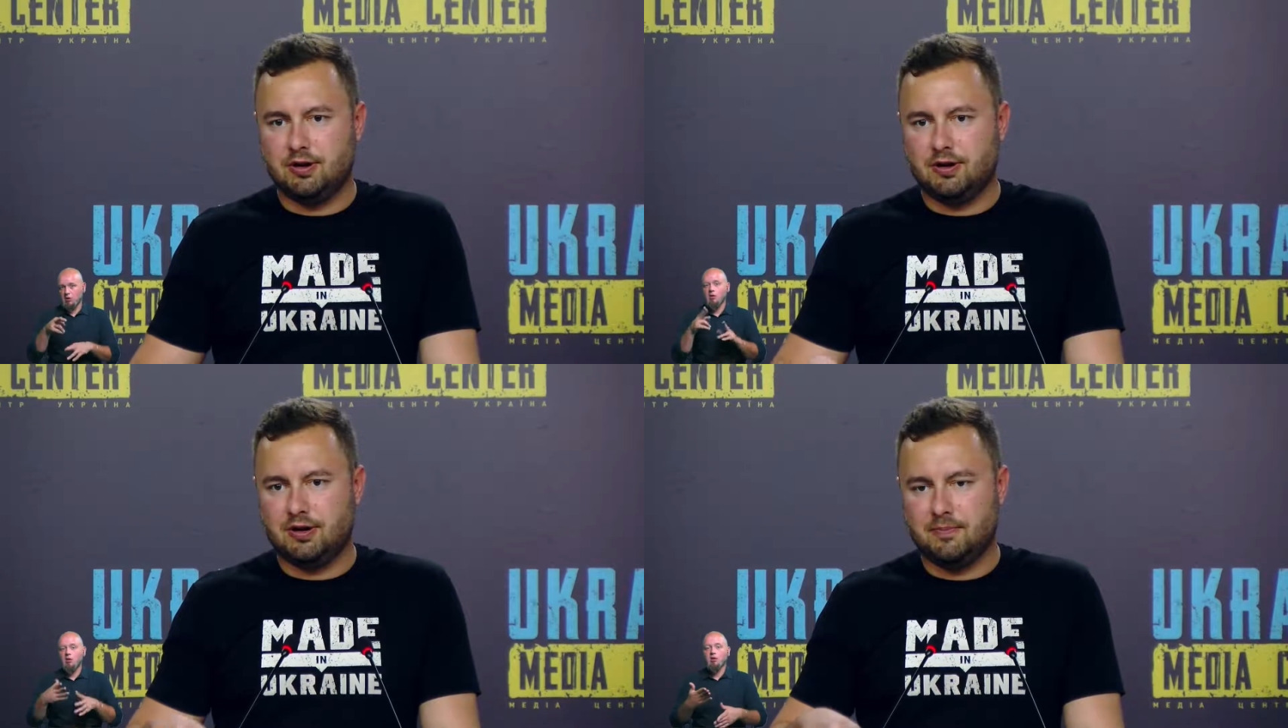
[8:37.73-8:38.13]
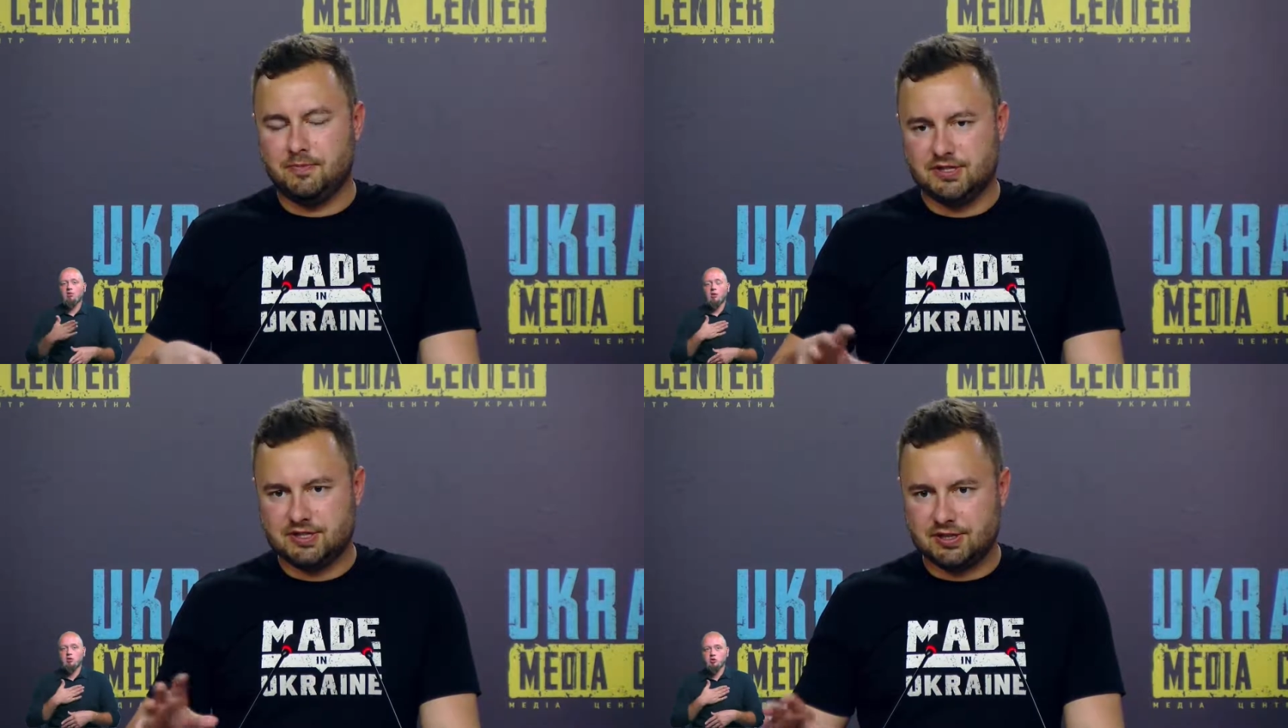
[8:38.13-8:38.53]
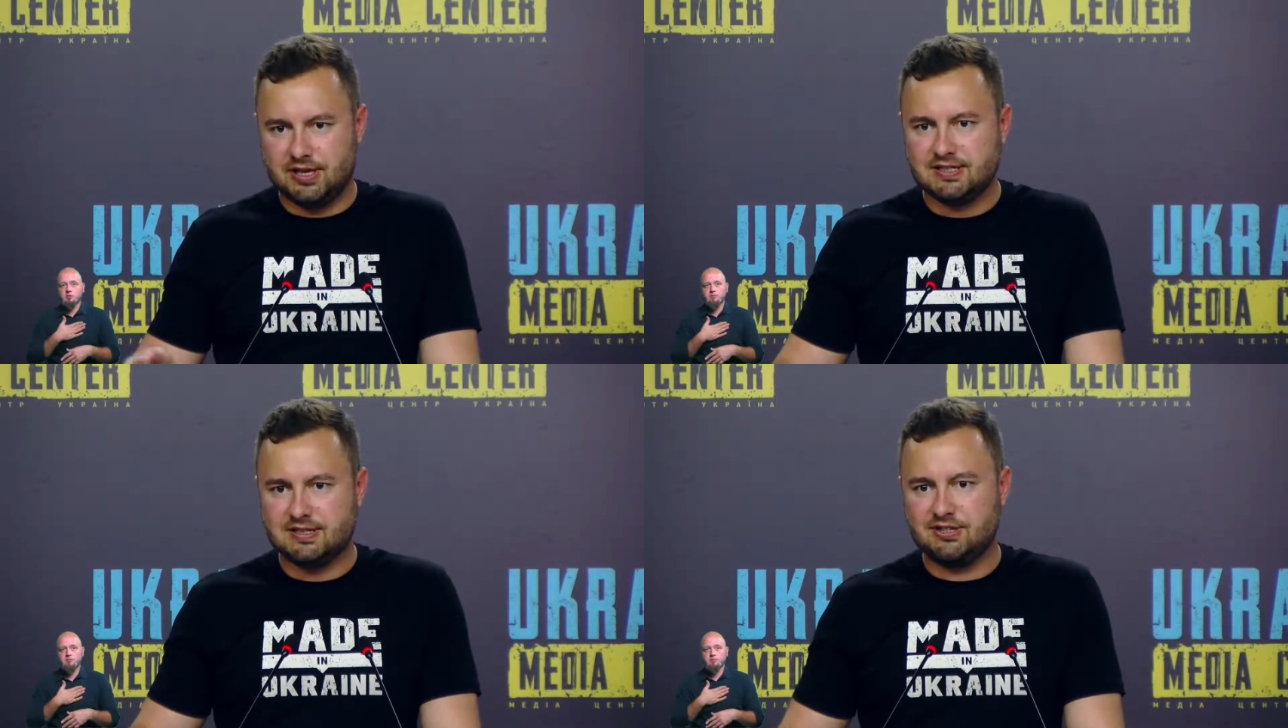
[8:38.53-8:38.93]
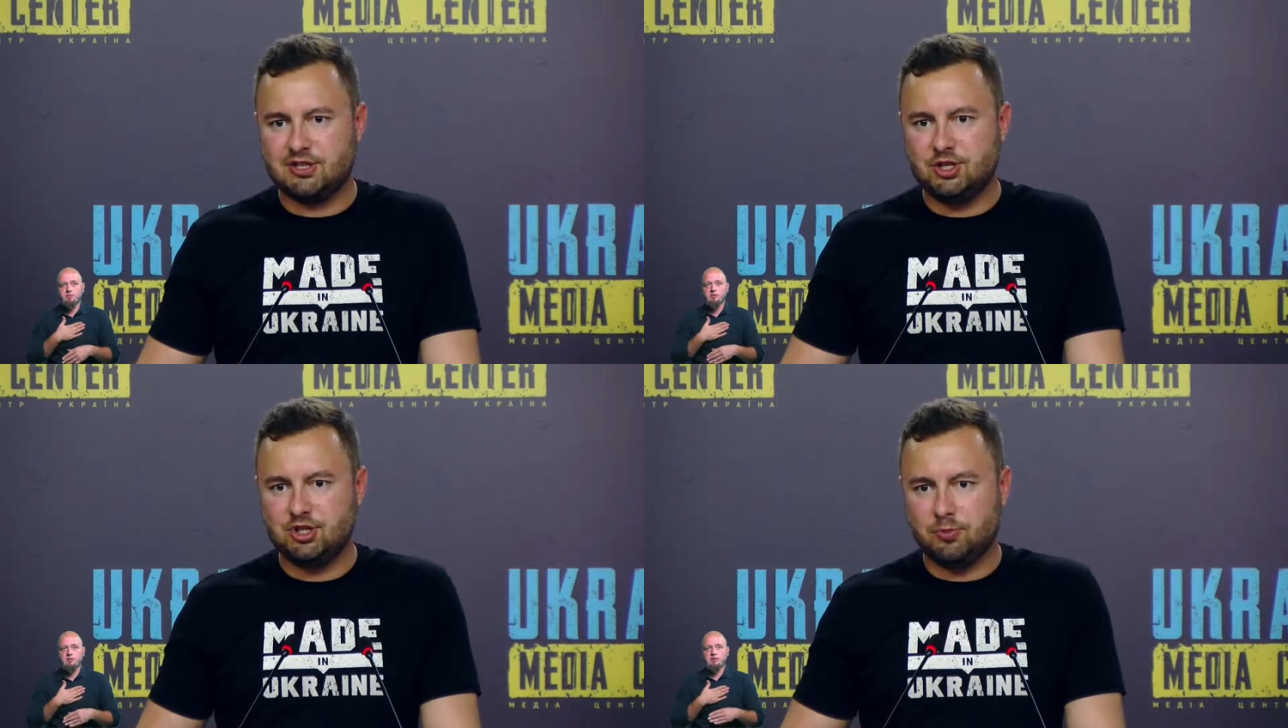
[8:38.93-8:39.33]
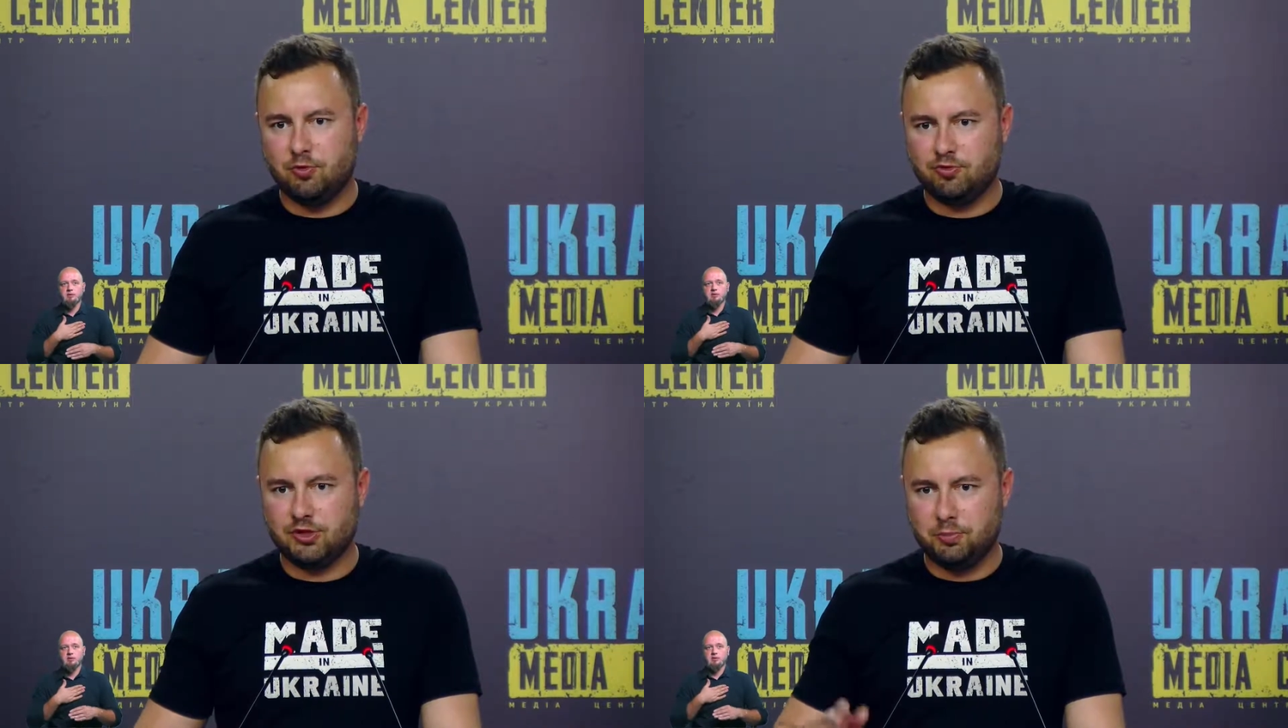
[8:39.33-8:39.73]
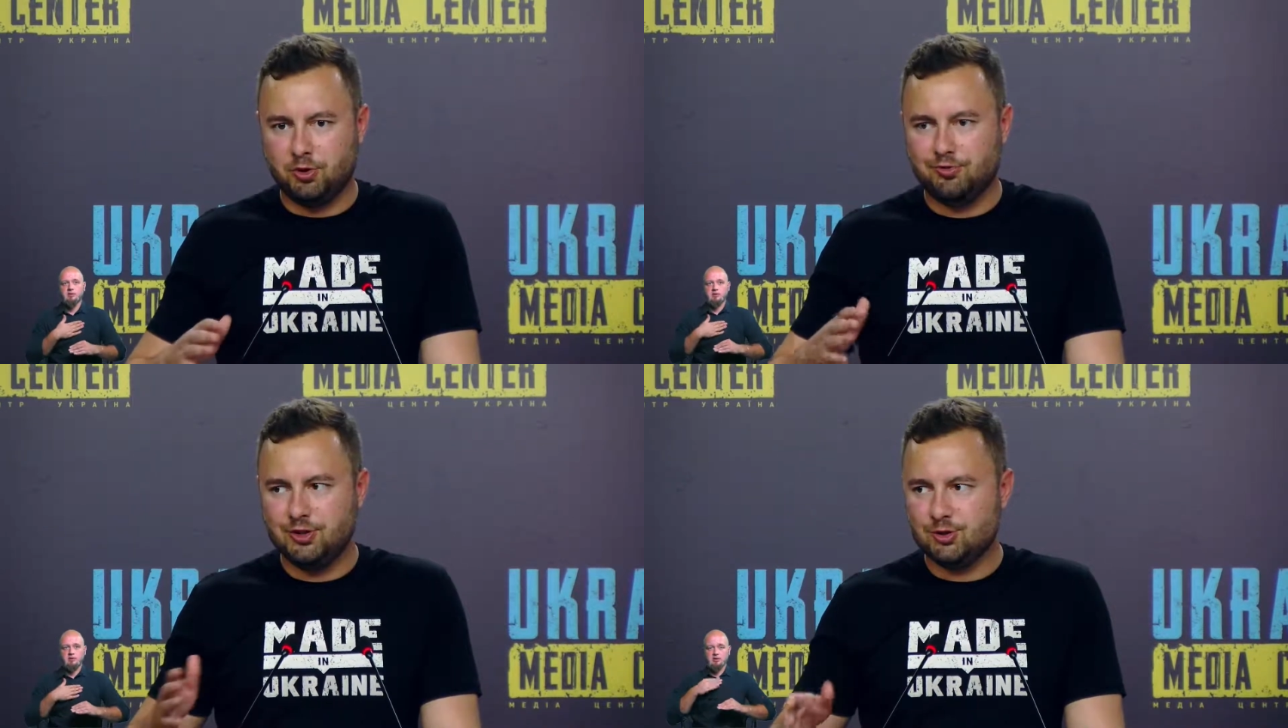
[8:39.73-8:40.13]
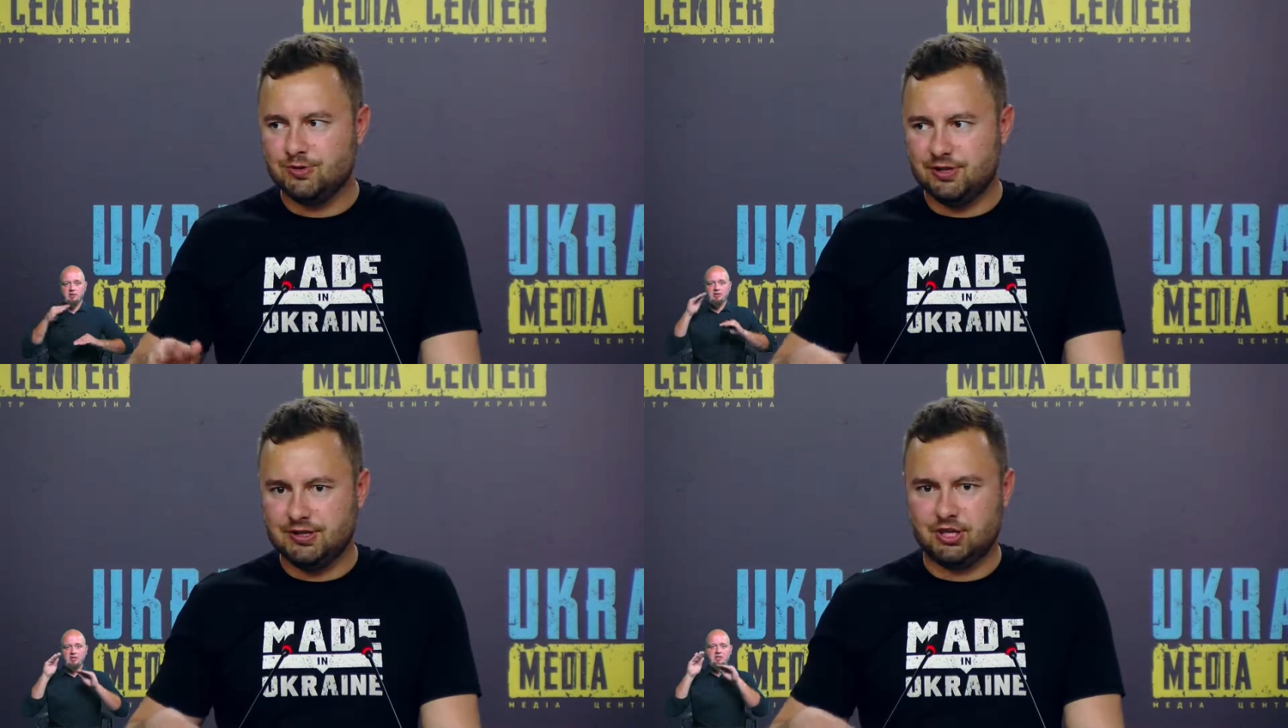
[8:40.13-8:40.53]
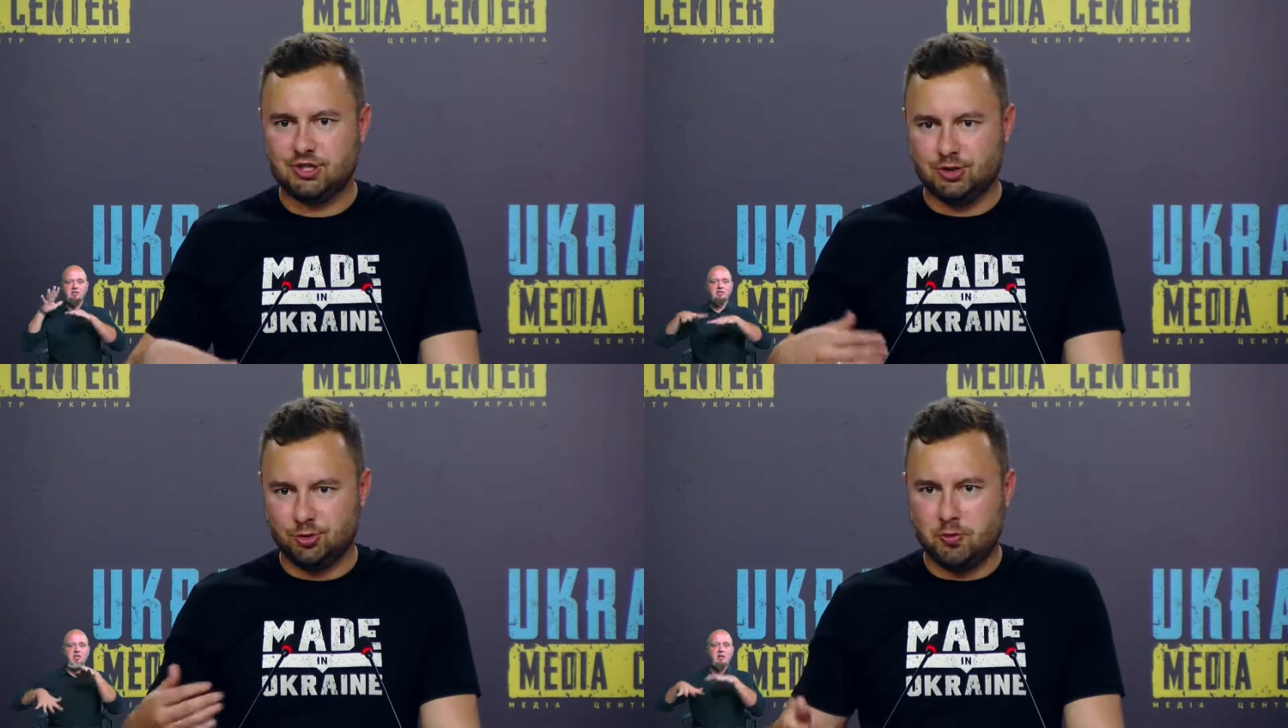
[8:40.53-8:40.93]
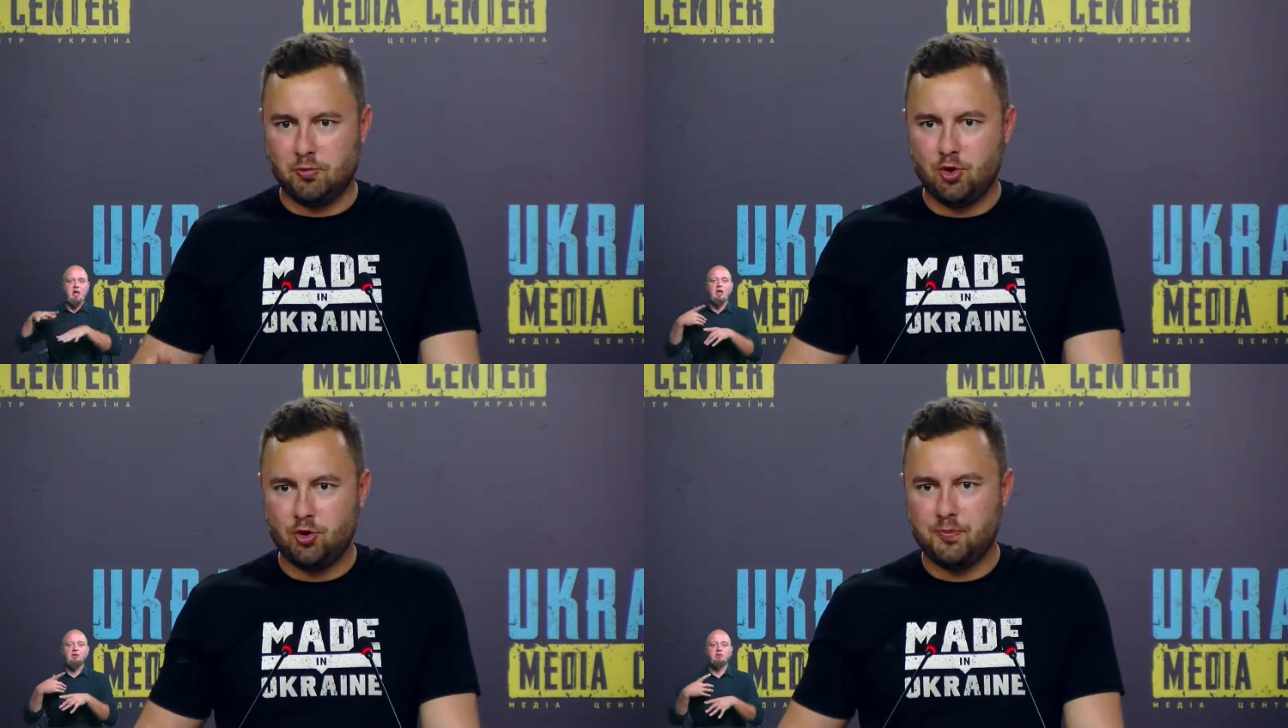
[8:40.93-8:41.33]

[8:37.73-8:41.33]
Indeed, a week ago, you've seen the warehouse